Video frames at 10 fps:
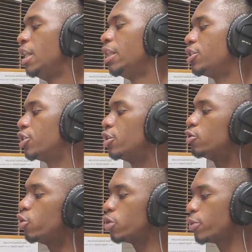that you're
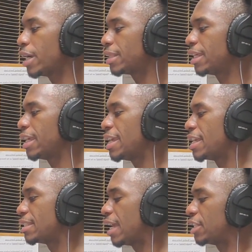doing the right
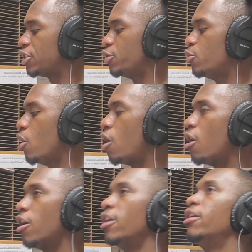things, that you
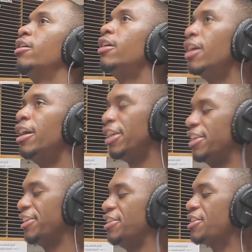are,
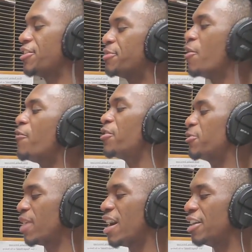you know, you're moving
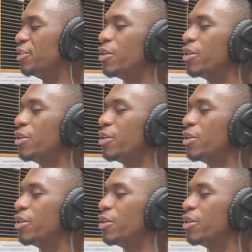around.